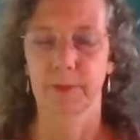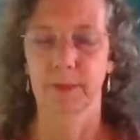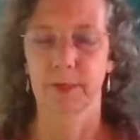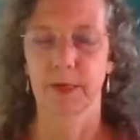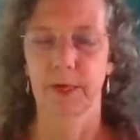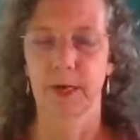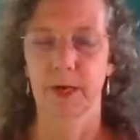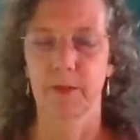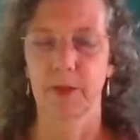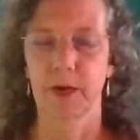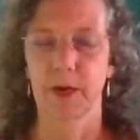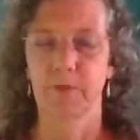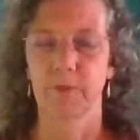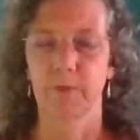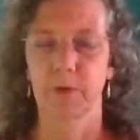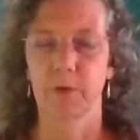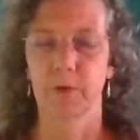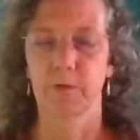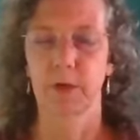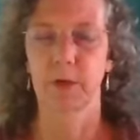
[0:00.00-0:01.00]
Now that I
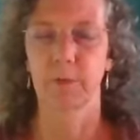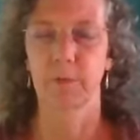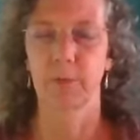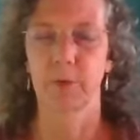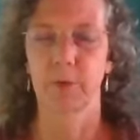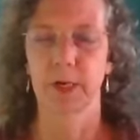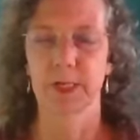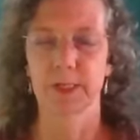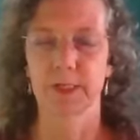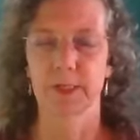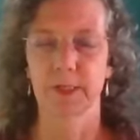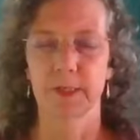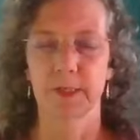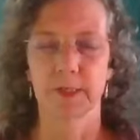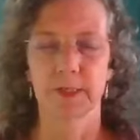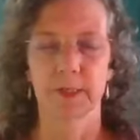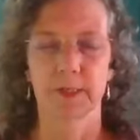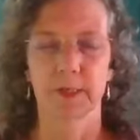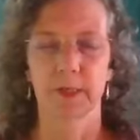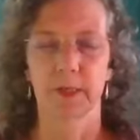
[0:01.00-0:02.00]
feel very
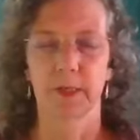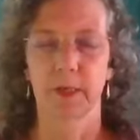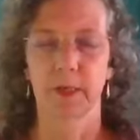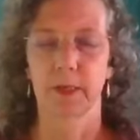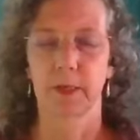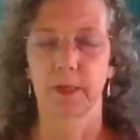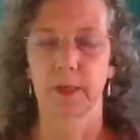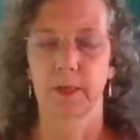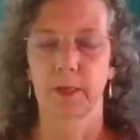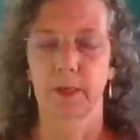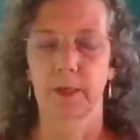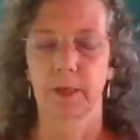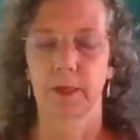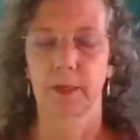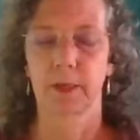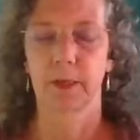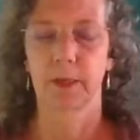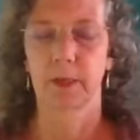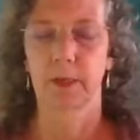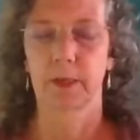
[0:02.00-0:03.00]
present,
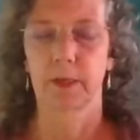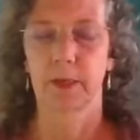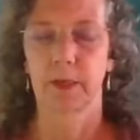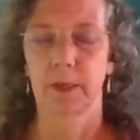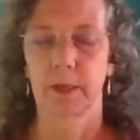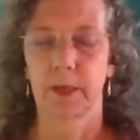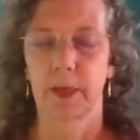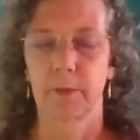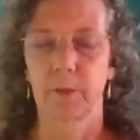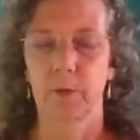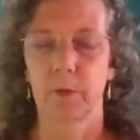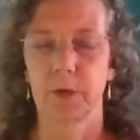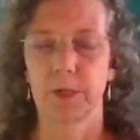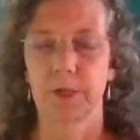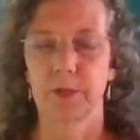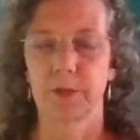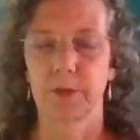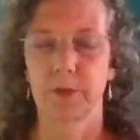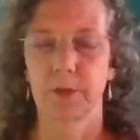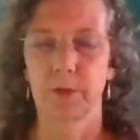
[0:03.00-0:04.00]
I'm
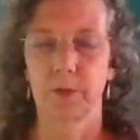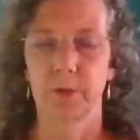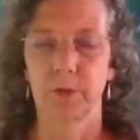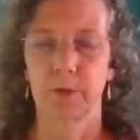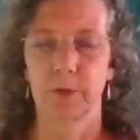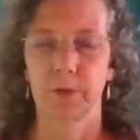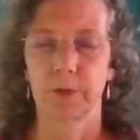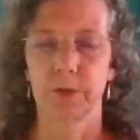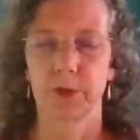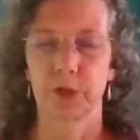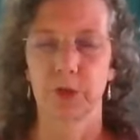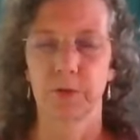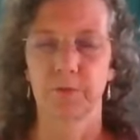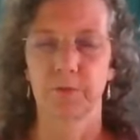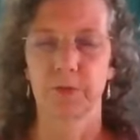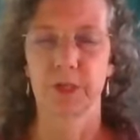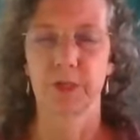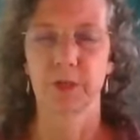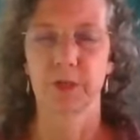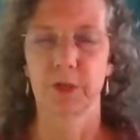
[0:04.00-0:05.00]
going to
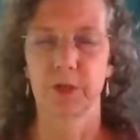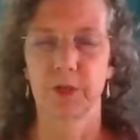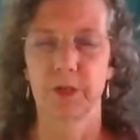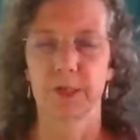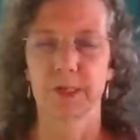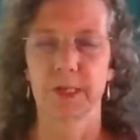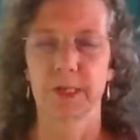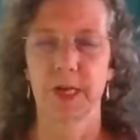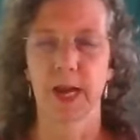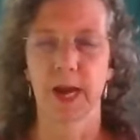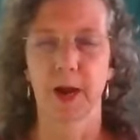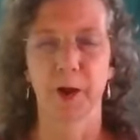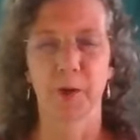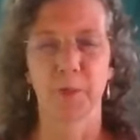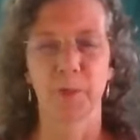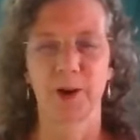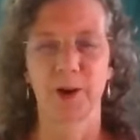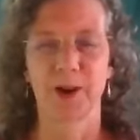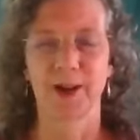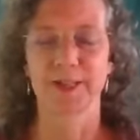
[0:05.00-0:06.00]
shift into this now
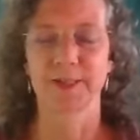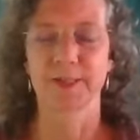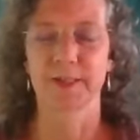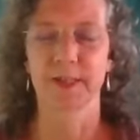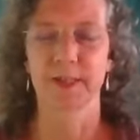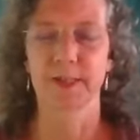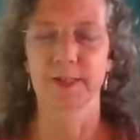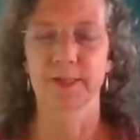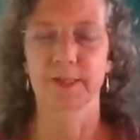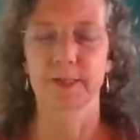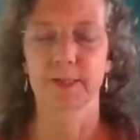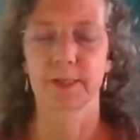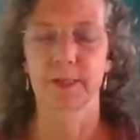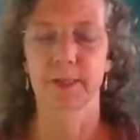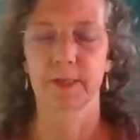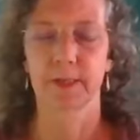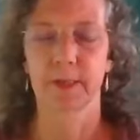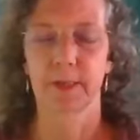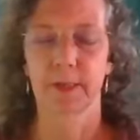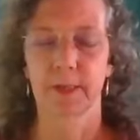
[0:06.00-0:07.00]
process.
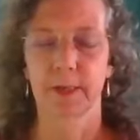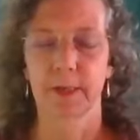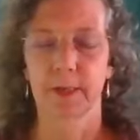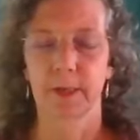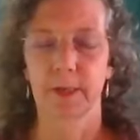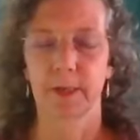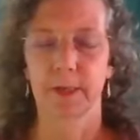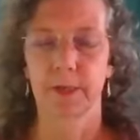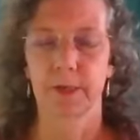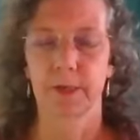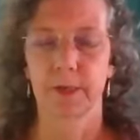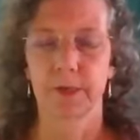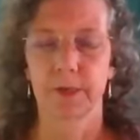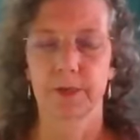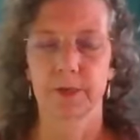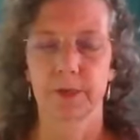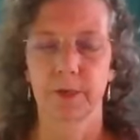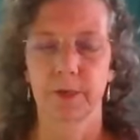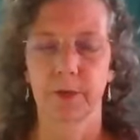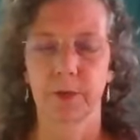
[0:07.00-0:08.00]

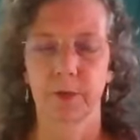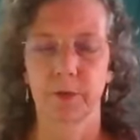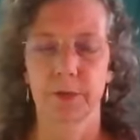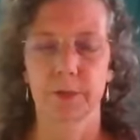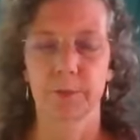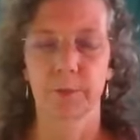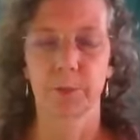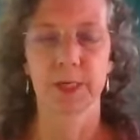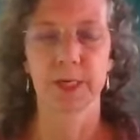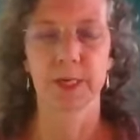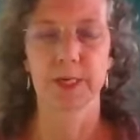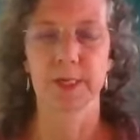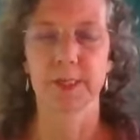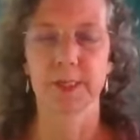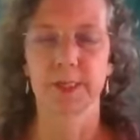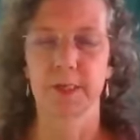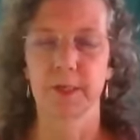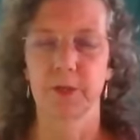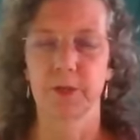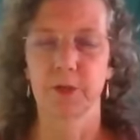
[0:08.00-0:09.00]
So it's pretty
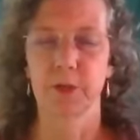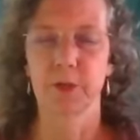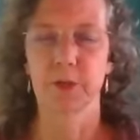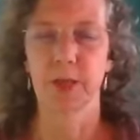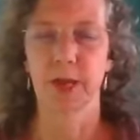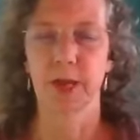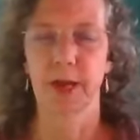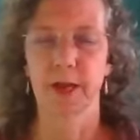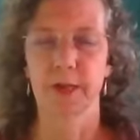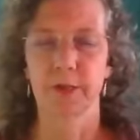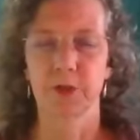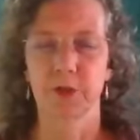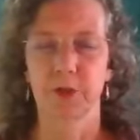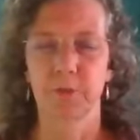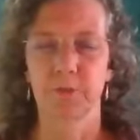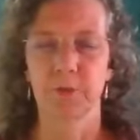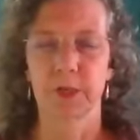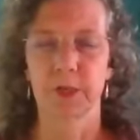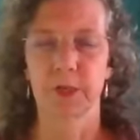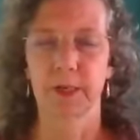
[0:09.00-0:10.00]
easy to do that,
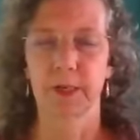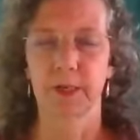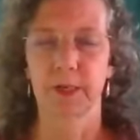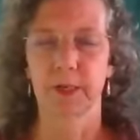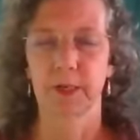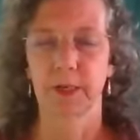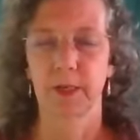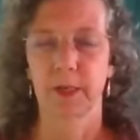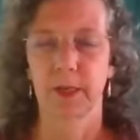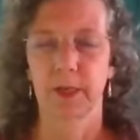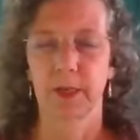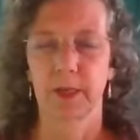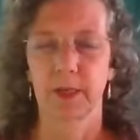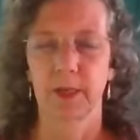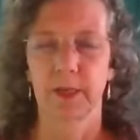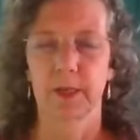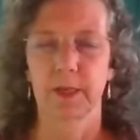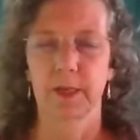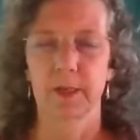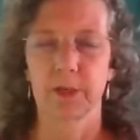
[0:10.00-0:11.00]
shifting
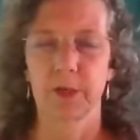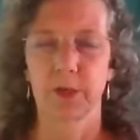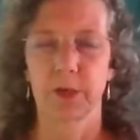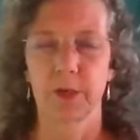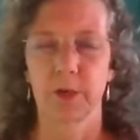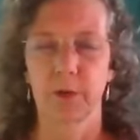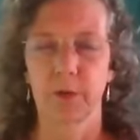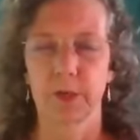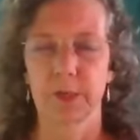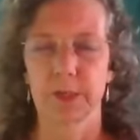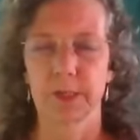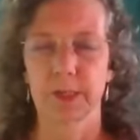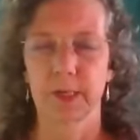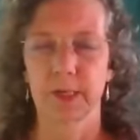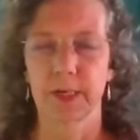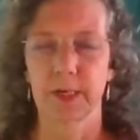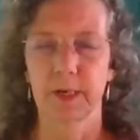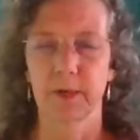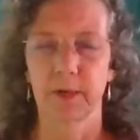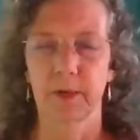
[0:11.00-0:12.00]
into
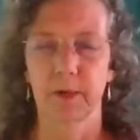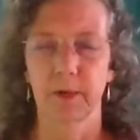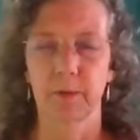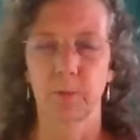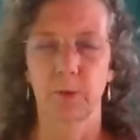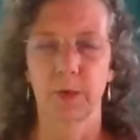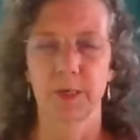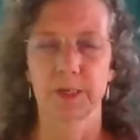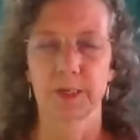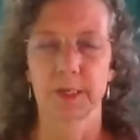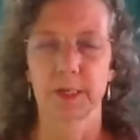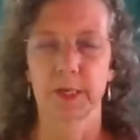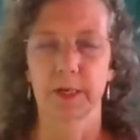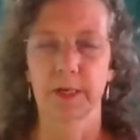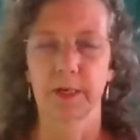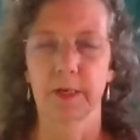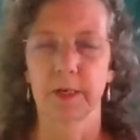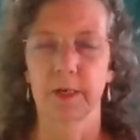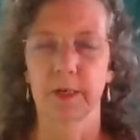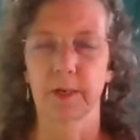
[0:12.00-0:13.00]
noticing what's
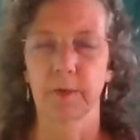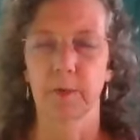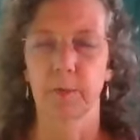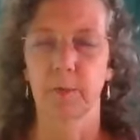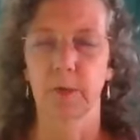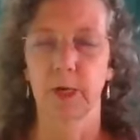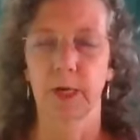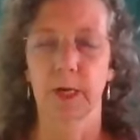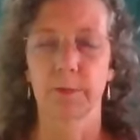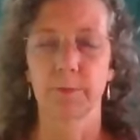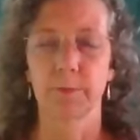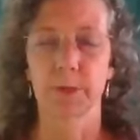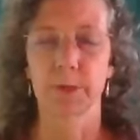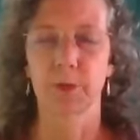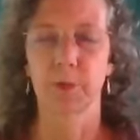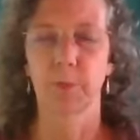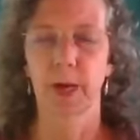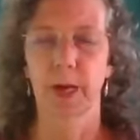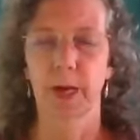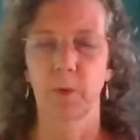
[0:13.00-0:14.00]
here, what comes
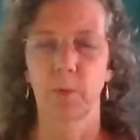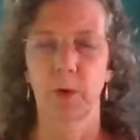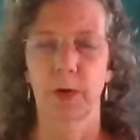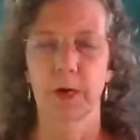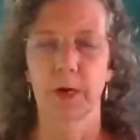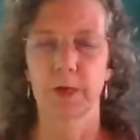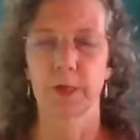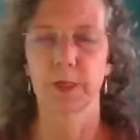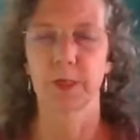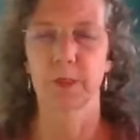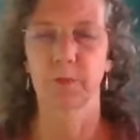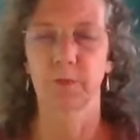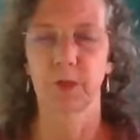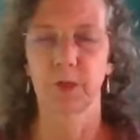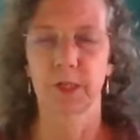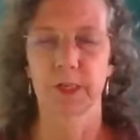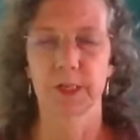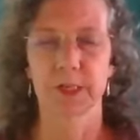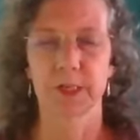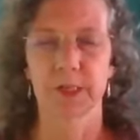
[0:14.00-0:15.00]
to my awareness
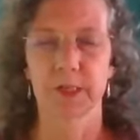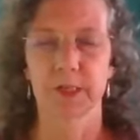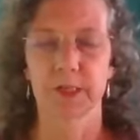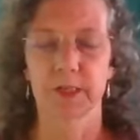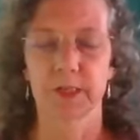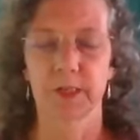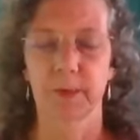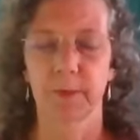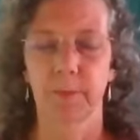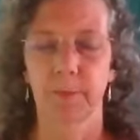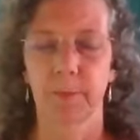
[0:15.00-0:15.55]
first.